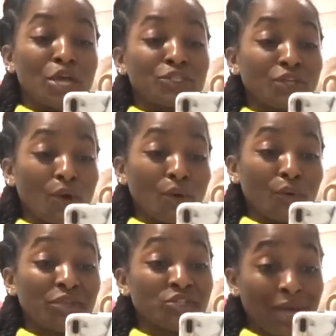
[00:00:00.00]

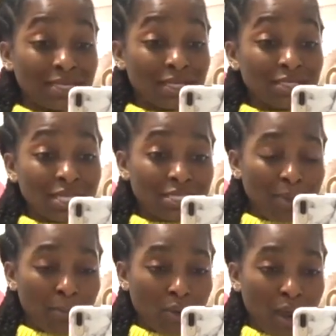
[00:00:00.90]
So the dress is
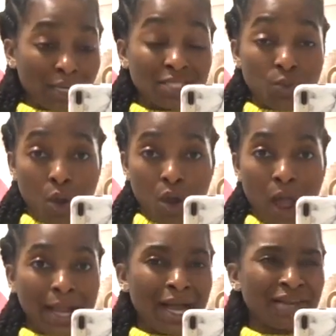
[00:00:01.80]
Isabel Marant Etoile.
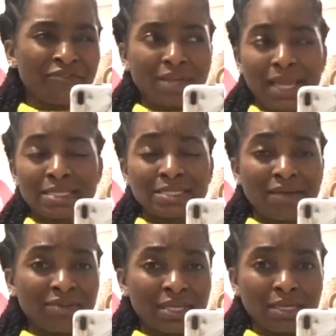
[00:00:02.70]
I got it for like
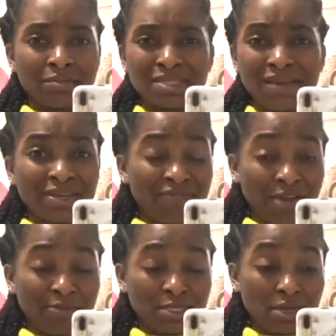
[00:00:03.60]

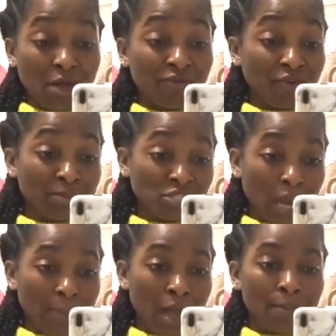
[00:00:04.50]
70-75% off from
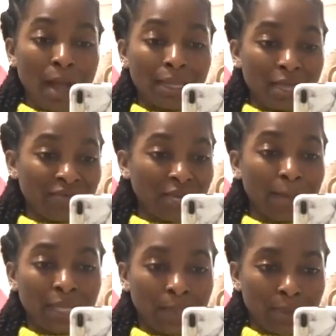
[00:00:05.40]
ShopBop. I love it.
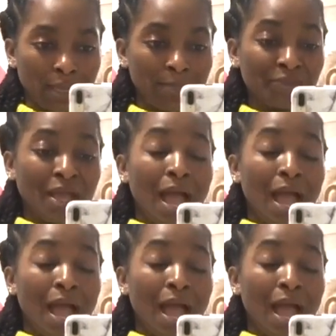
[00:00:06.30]
I'm keeping it.